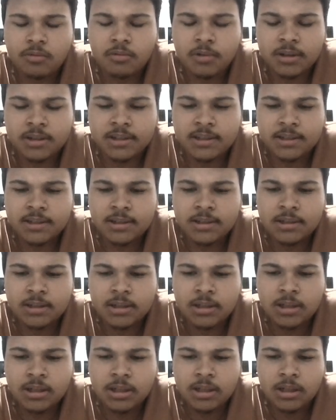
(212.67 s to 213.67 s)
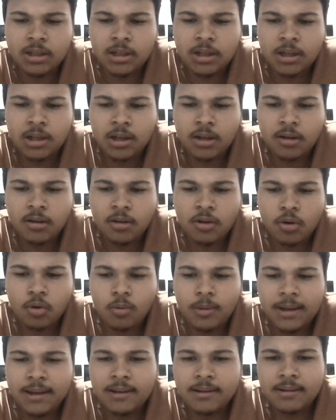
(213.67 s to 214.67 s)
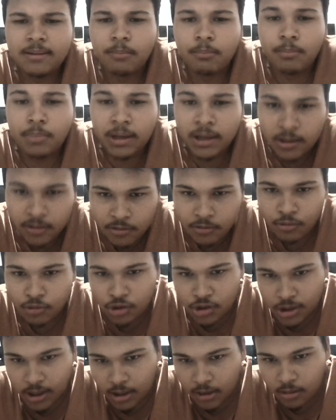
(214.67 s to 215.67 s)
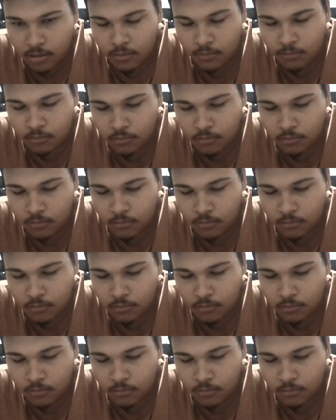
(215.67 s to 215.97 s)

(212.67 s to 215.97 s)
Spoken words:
was queen b2 check,